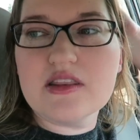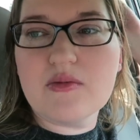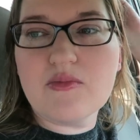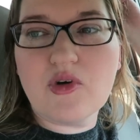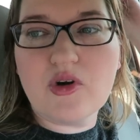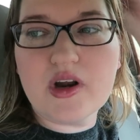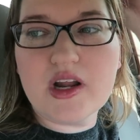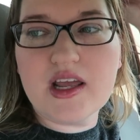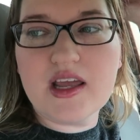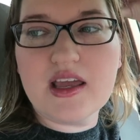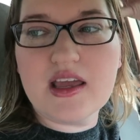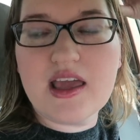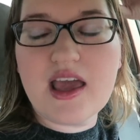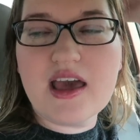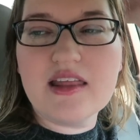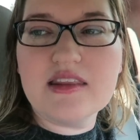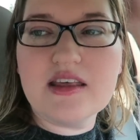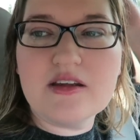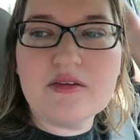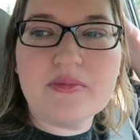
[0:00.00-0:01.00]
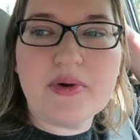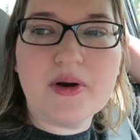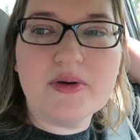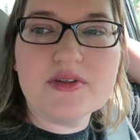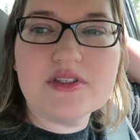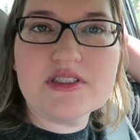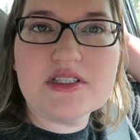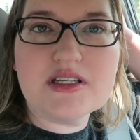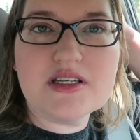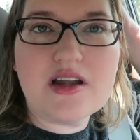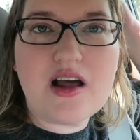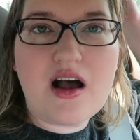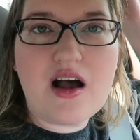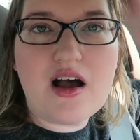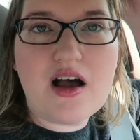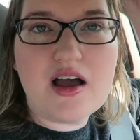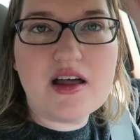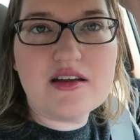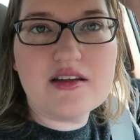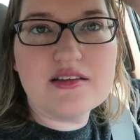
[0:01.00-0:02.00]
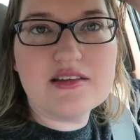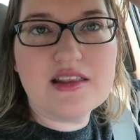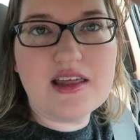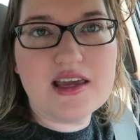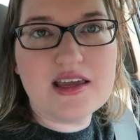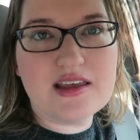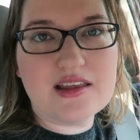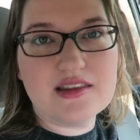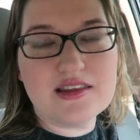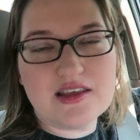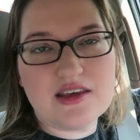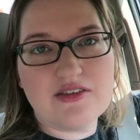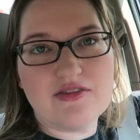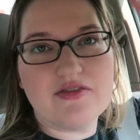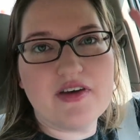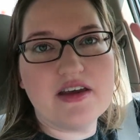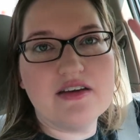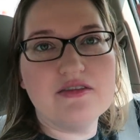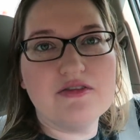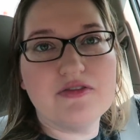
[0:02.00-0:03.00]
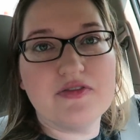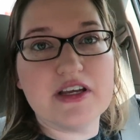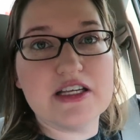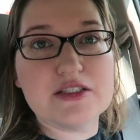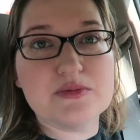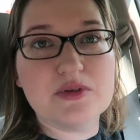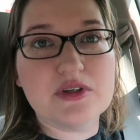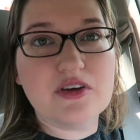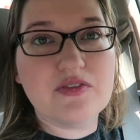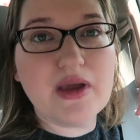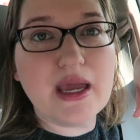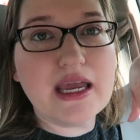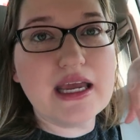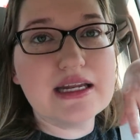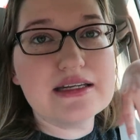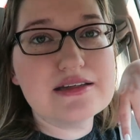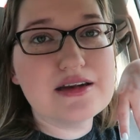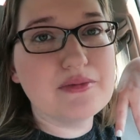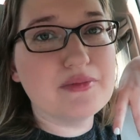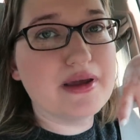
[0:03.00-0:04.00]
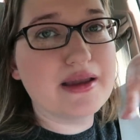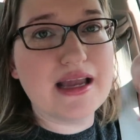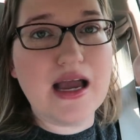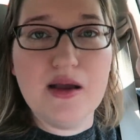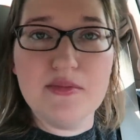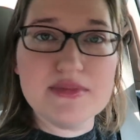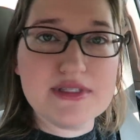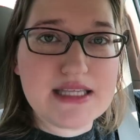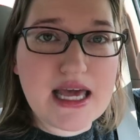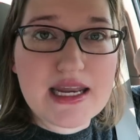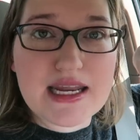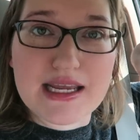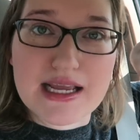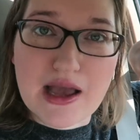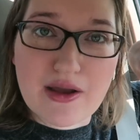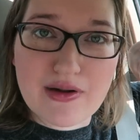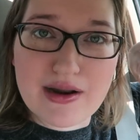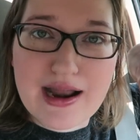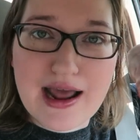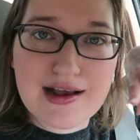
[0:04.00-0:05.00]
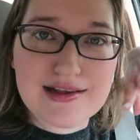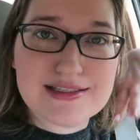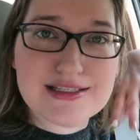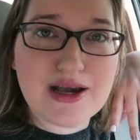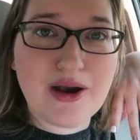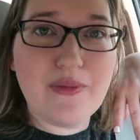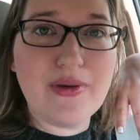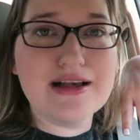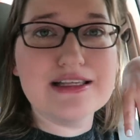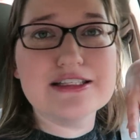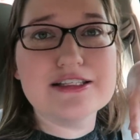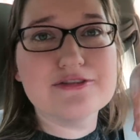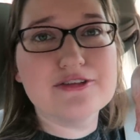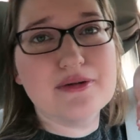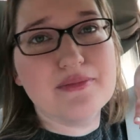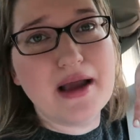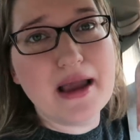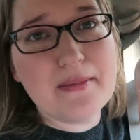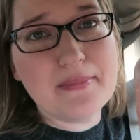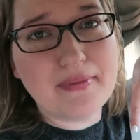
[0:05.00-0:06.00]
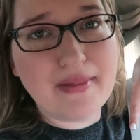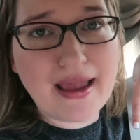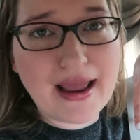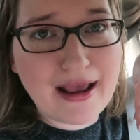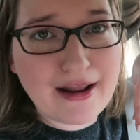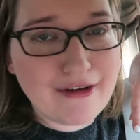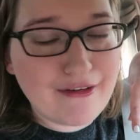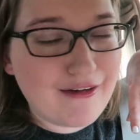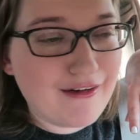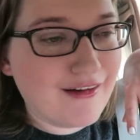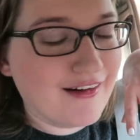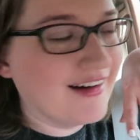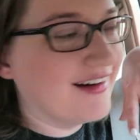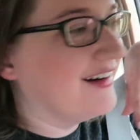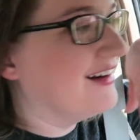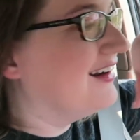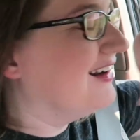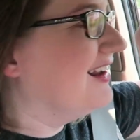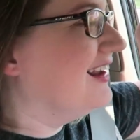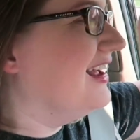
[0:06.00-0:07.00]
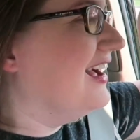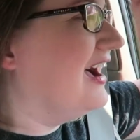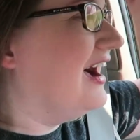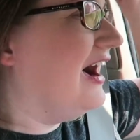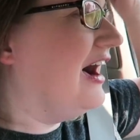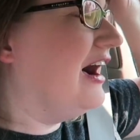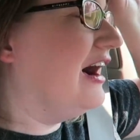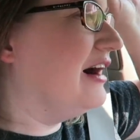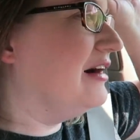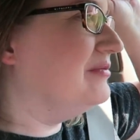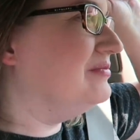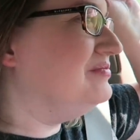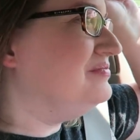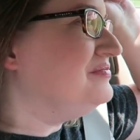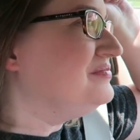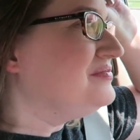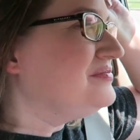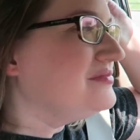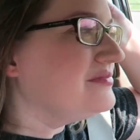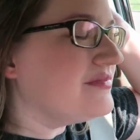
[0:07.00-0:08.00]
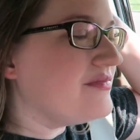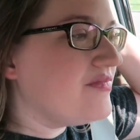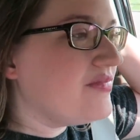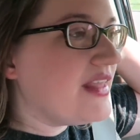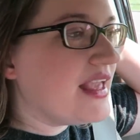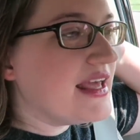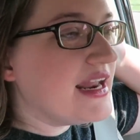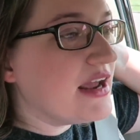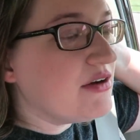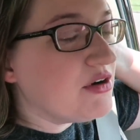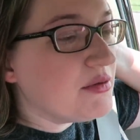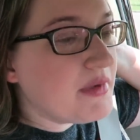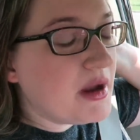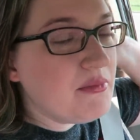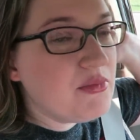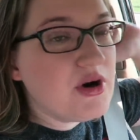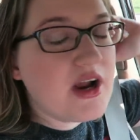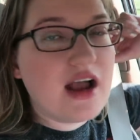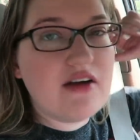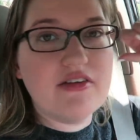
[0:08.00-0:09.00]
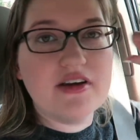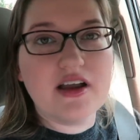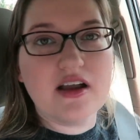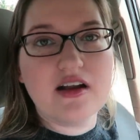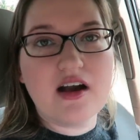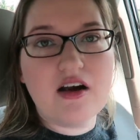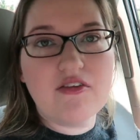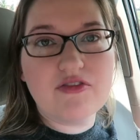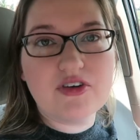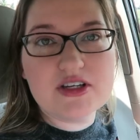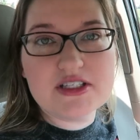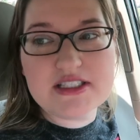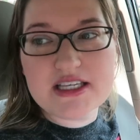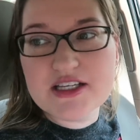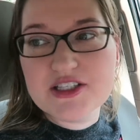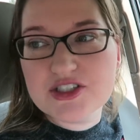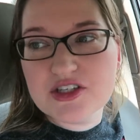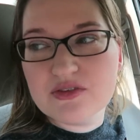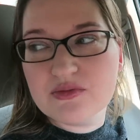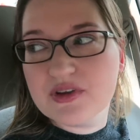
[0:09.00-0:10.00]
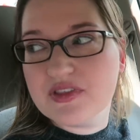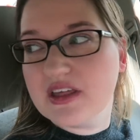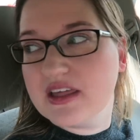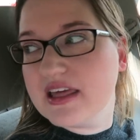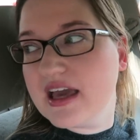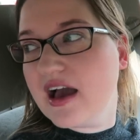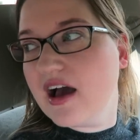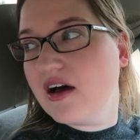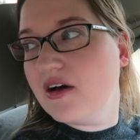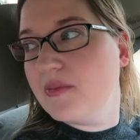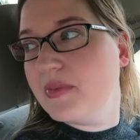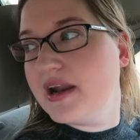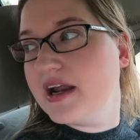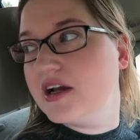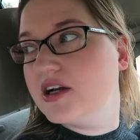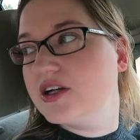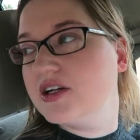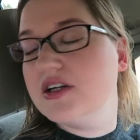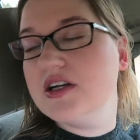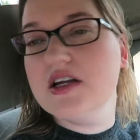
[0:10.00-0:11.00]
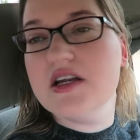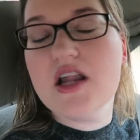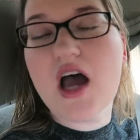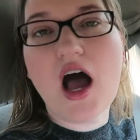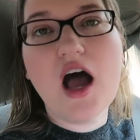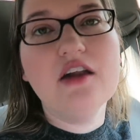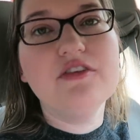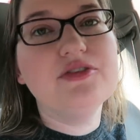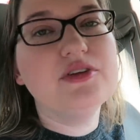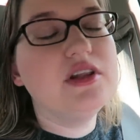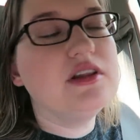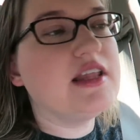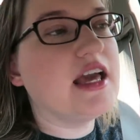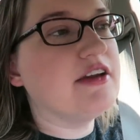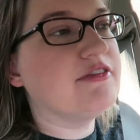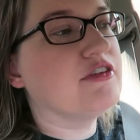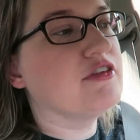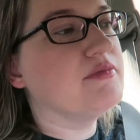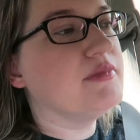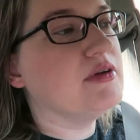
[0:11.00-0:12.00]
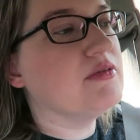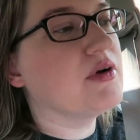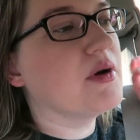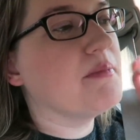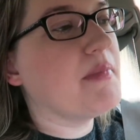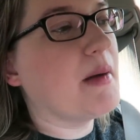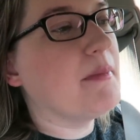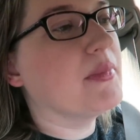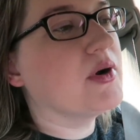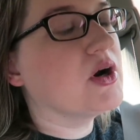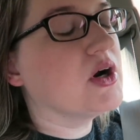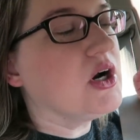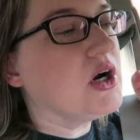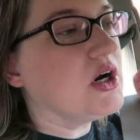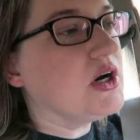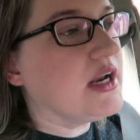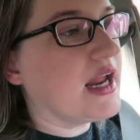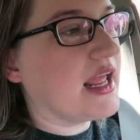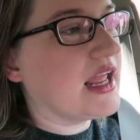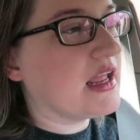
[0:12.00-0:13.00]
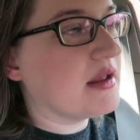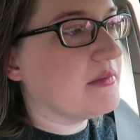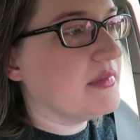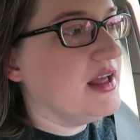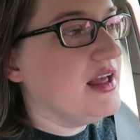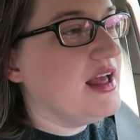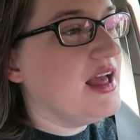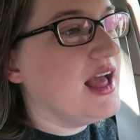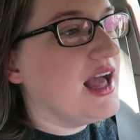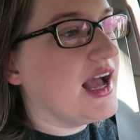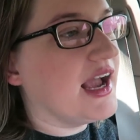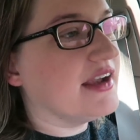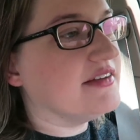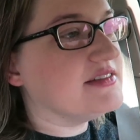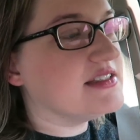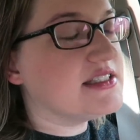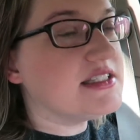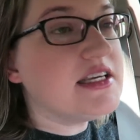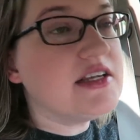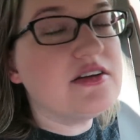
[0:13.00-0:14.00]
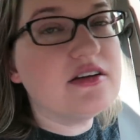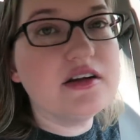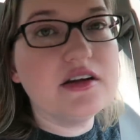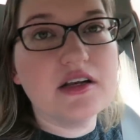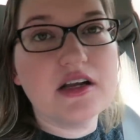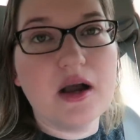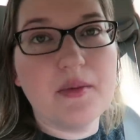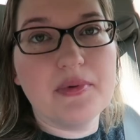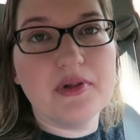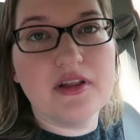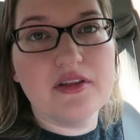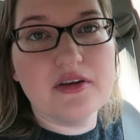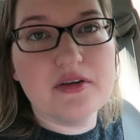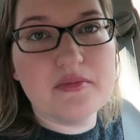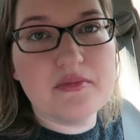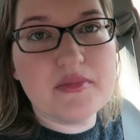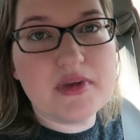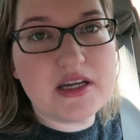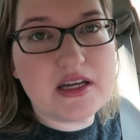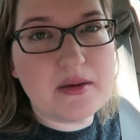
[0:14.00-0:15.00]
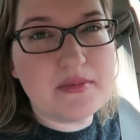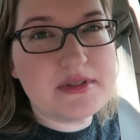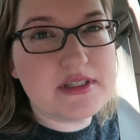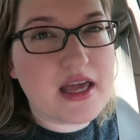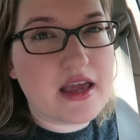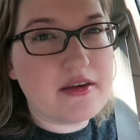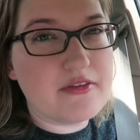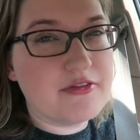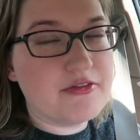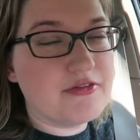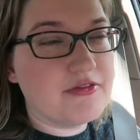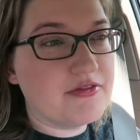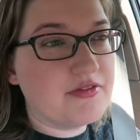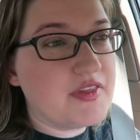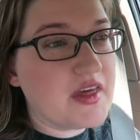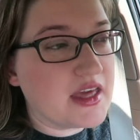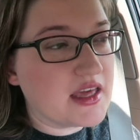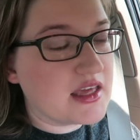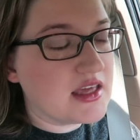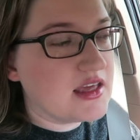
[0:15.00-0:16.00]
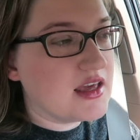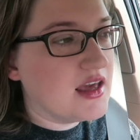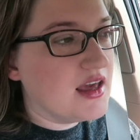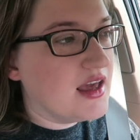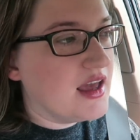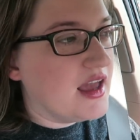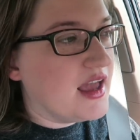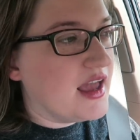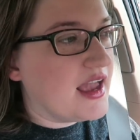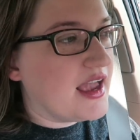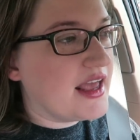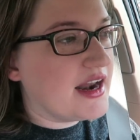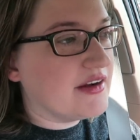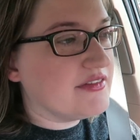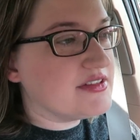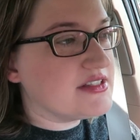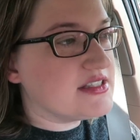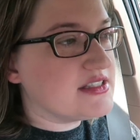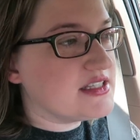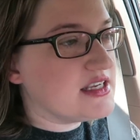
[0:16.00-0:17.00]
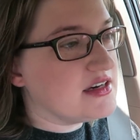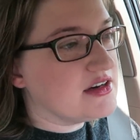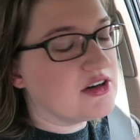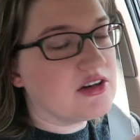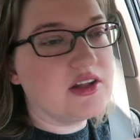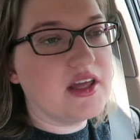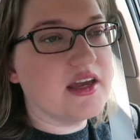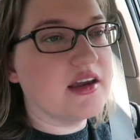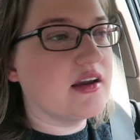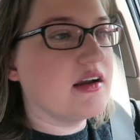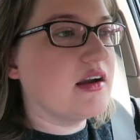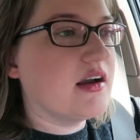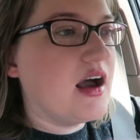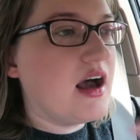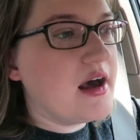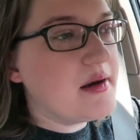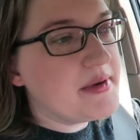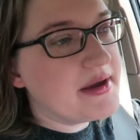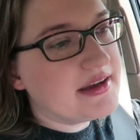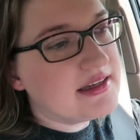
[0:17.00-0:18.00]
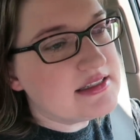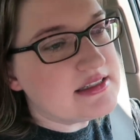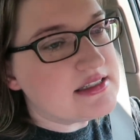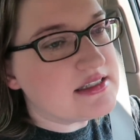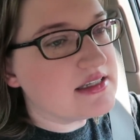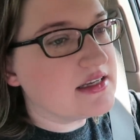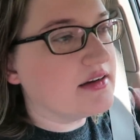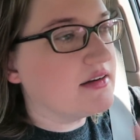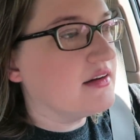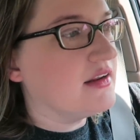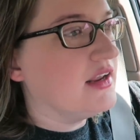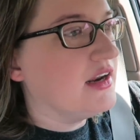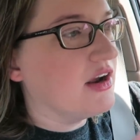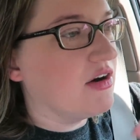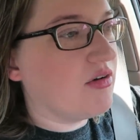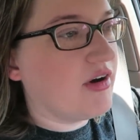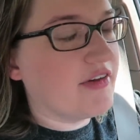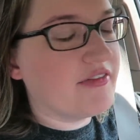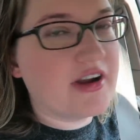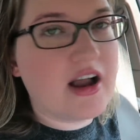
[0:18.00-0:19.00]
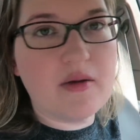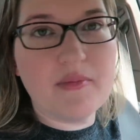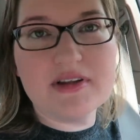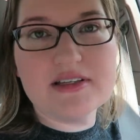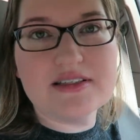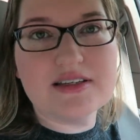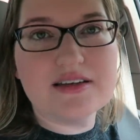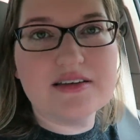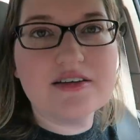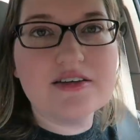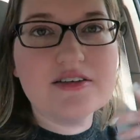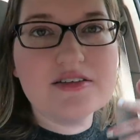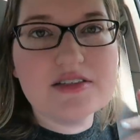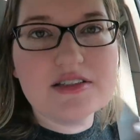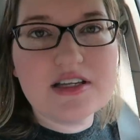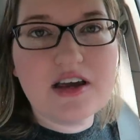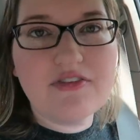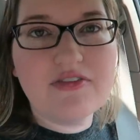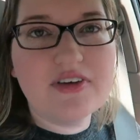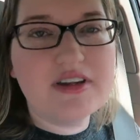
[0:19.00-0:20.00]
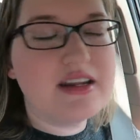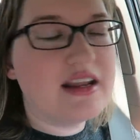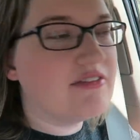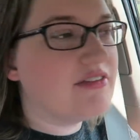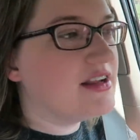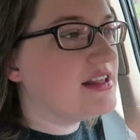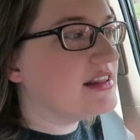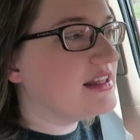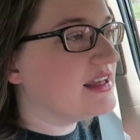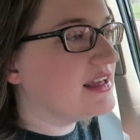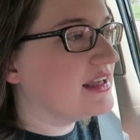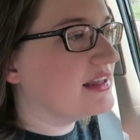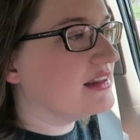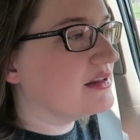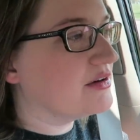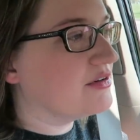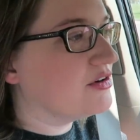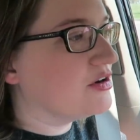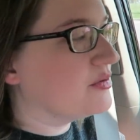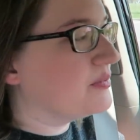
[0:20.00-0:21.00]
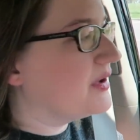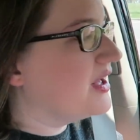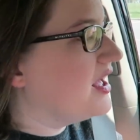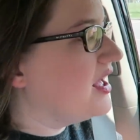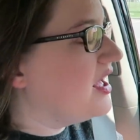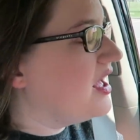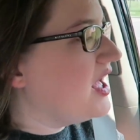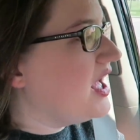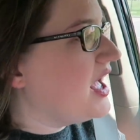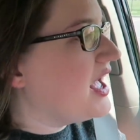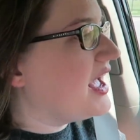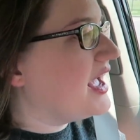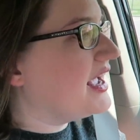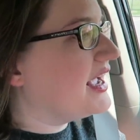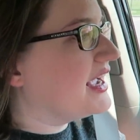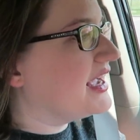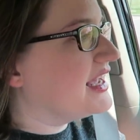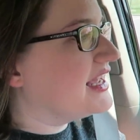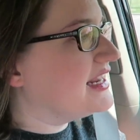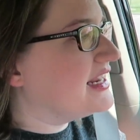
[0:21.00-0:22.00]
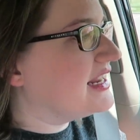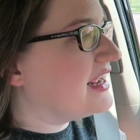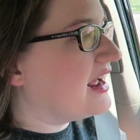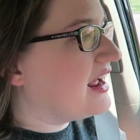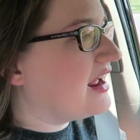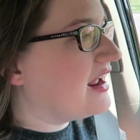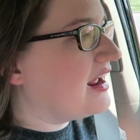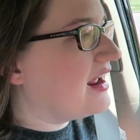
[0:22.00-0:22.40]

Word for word: in the morning and then posted on like the event Facebook page and I'm like I'm sending out an SOS for my planner. Um and I remember having a conversation with a gal, but I could not for the life of me remember her name. I'd seen her at a couple other meetups, I think, and I've seen her like comment and, you know, I've commented on her stuff and everything in the group. And